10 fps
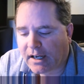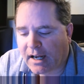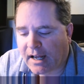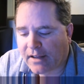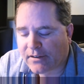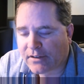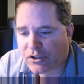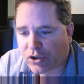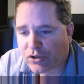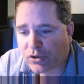uh,
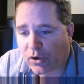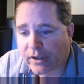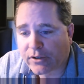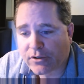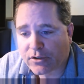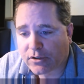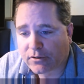the church lawyers,